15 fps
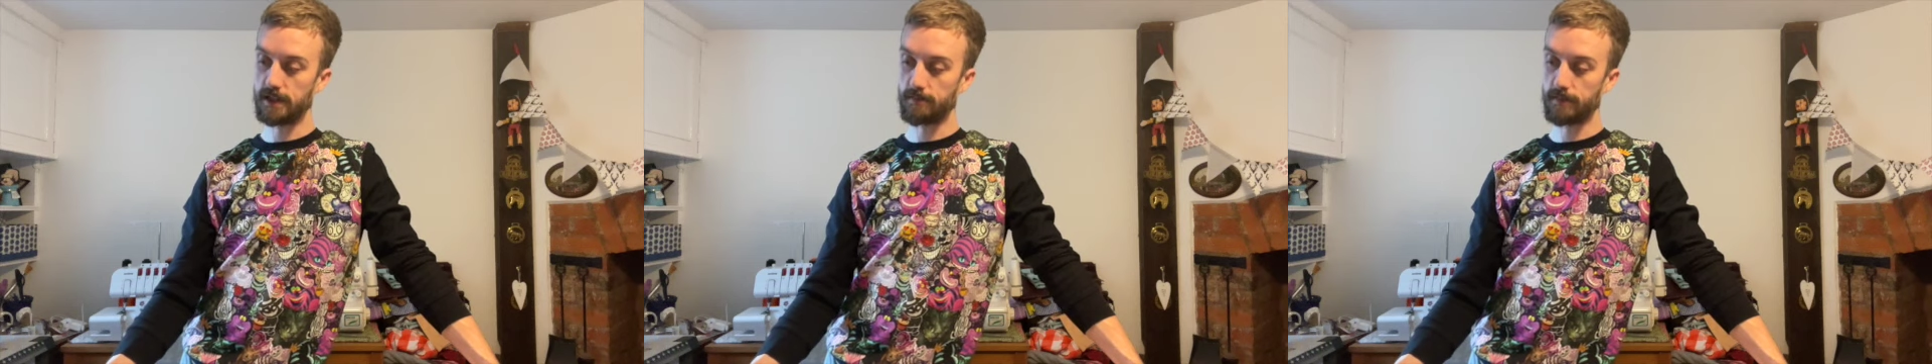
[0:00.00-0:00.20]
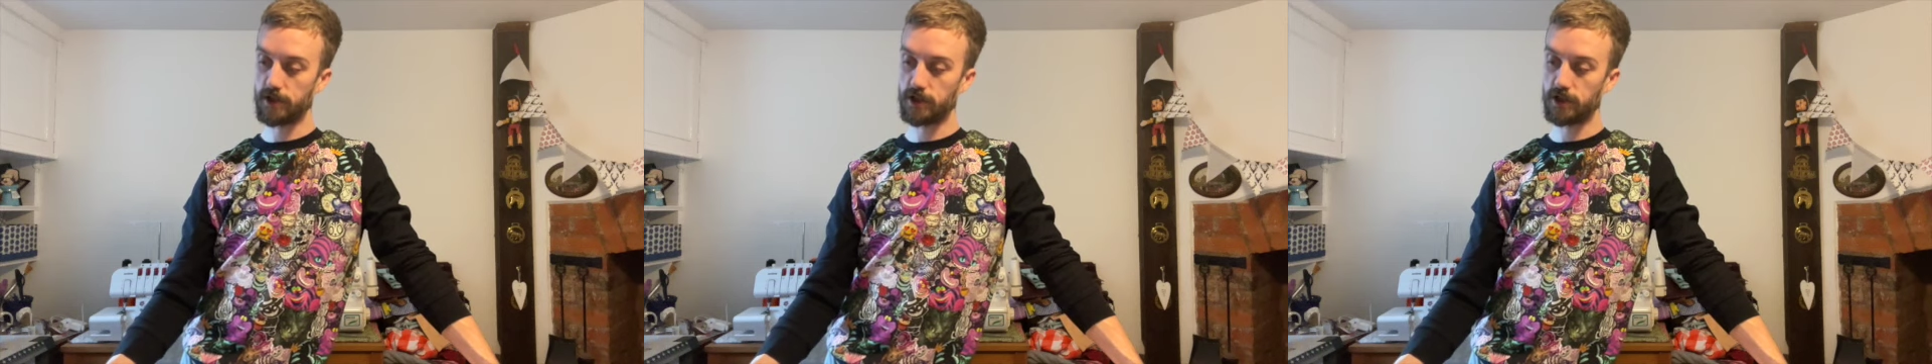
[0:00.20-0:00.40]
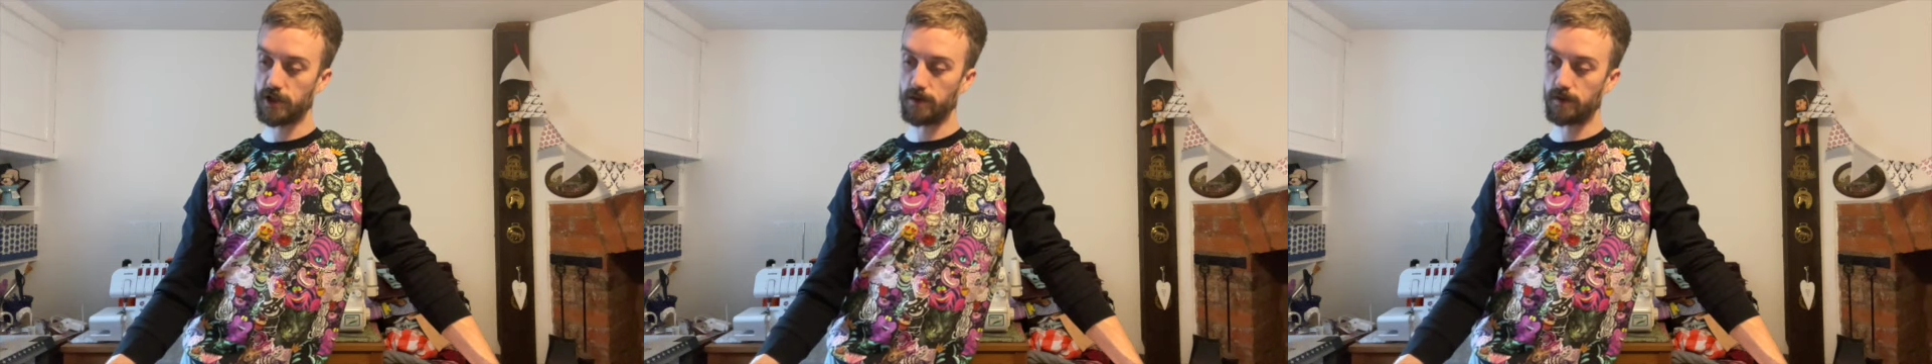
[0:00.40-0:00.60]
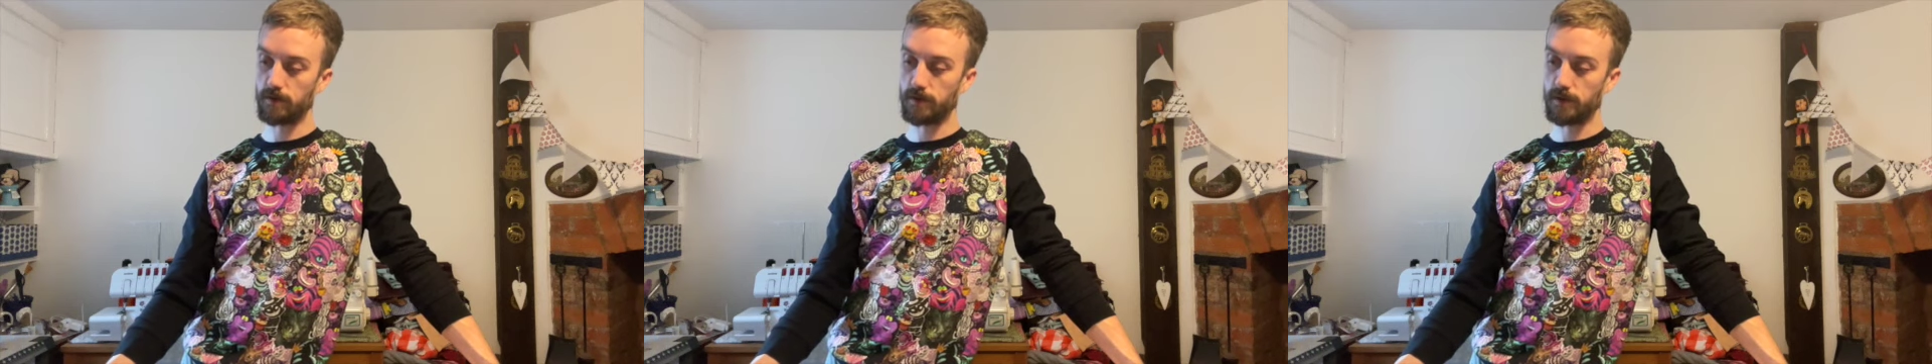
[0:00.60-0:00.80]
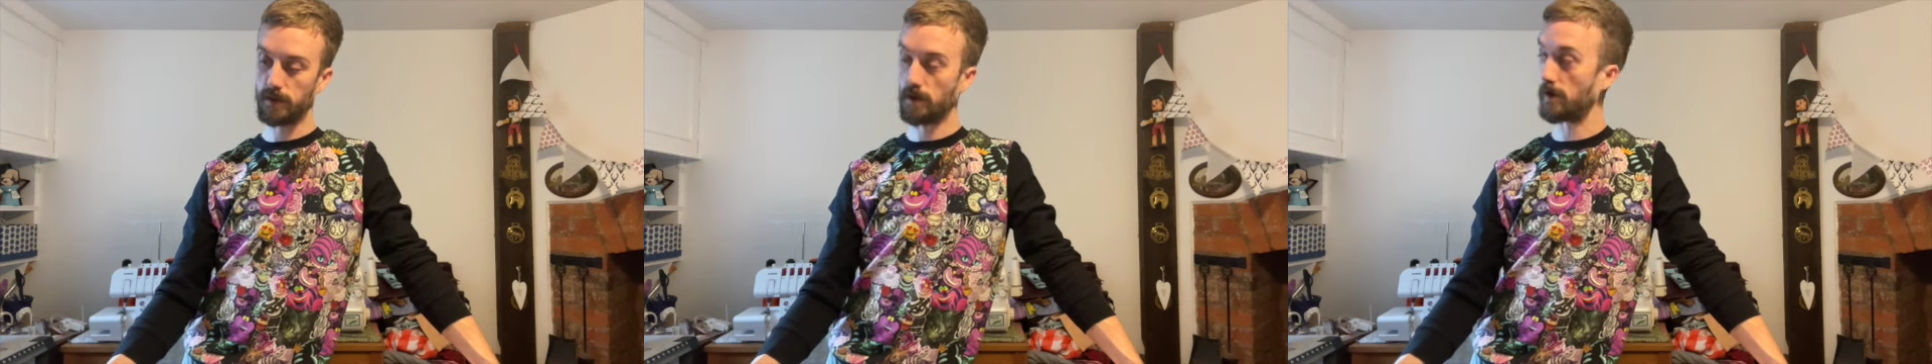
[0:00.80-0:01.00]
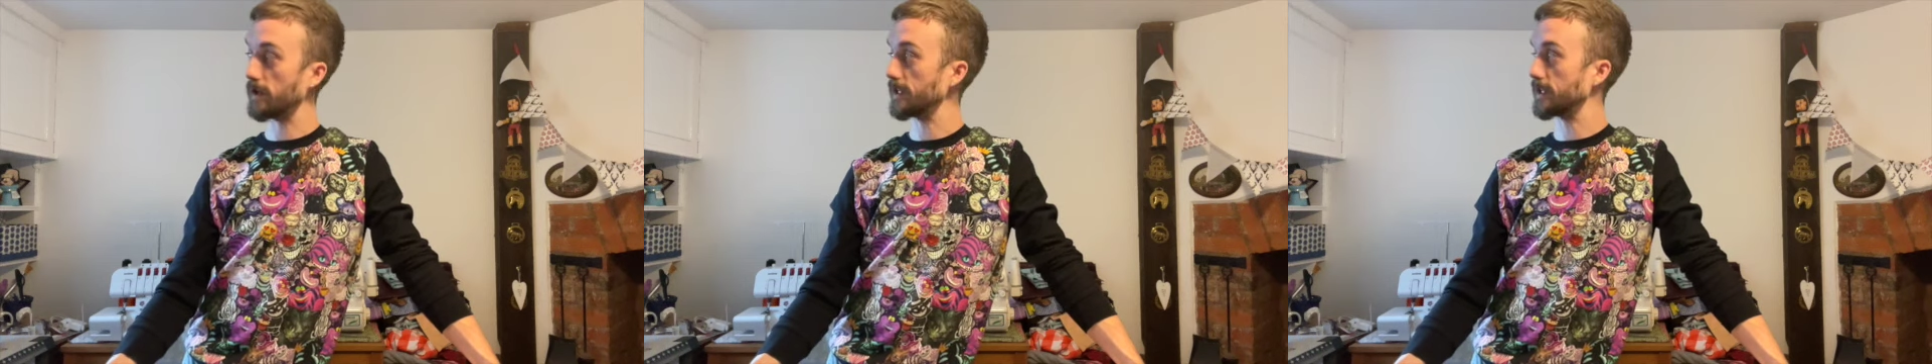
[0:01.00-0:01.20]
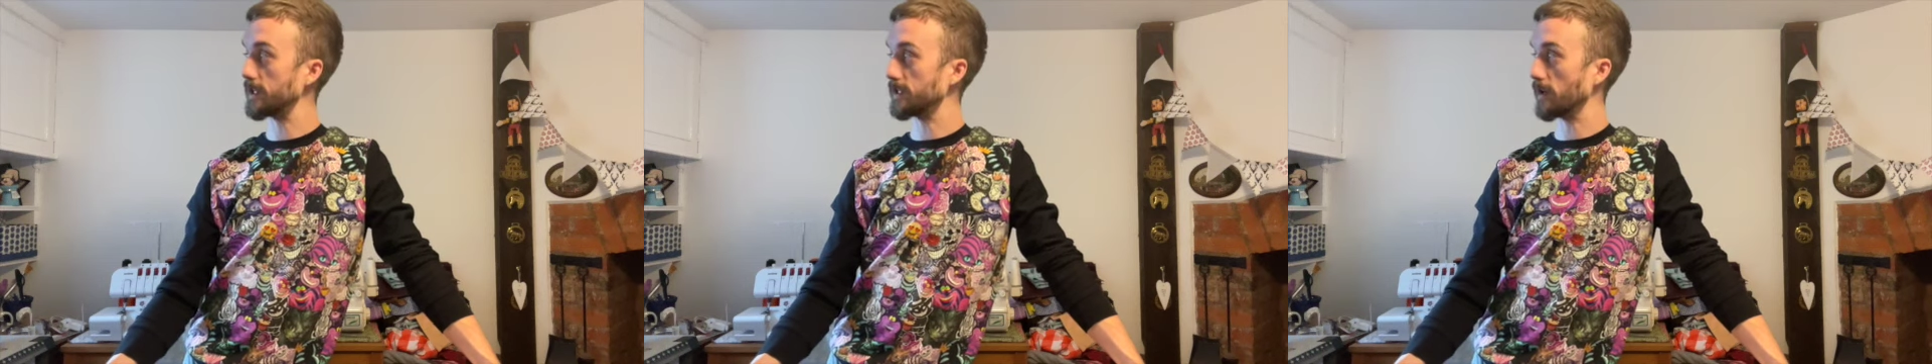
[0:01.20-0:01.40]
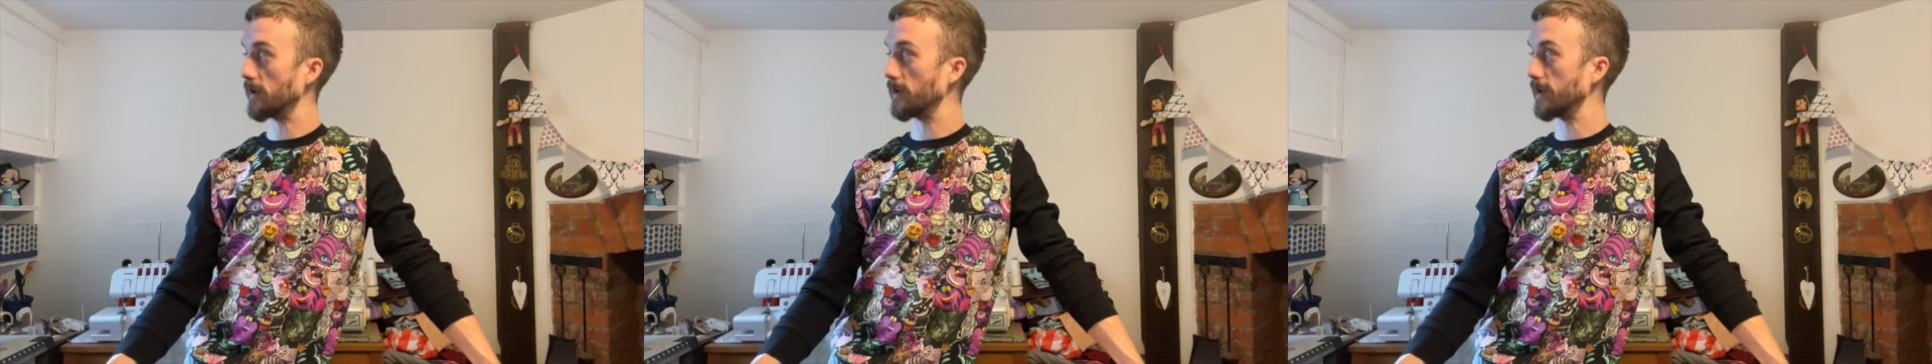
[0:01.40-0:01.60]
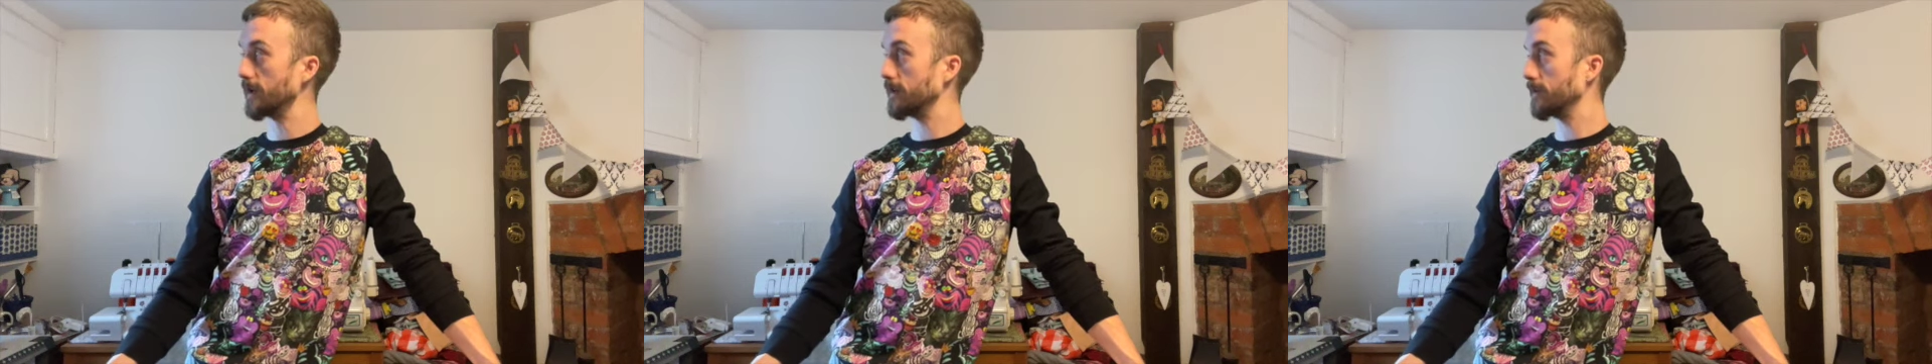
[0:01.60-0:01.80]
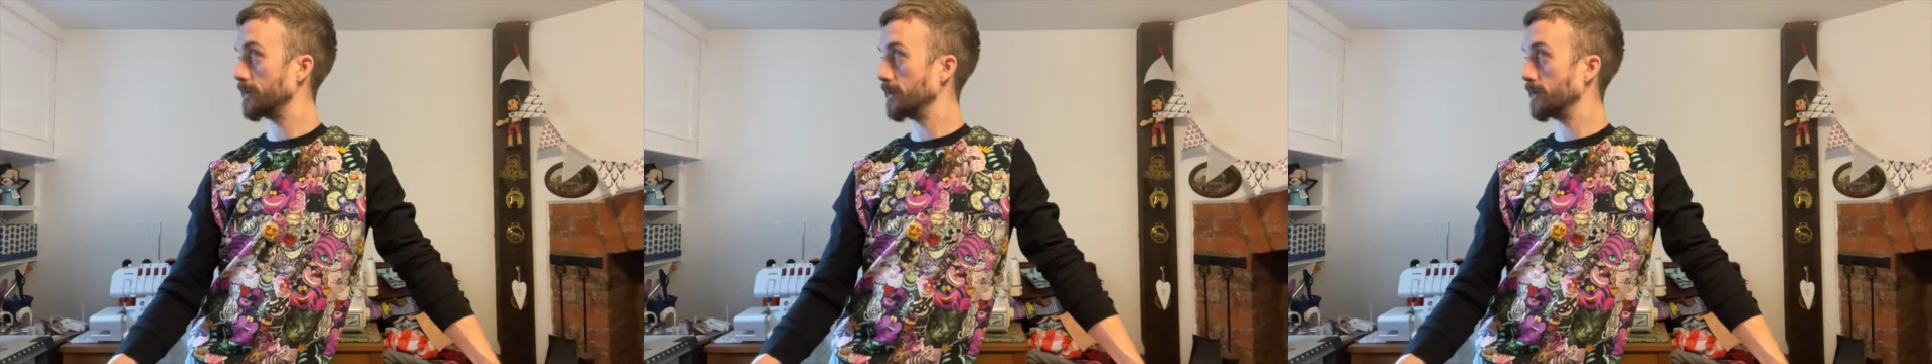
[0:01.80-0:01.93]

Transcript: Michelle's ice dye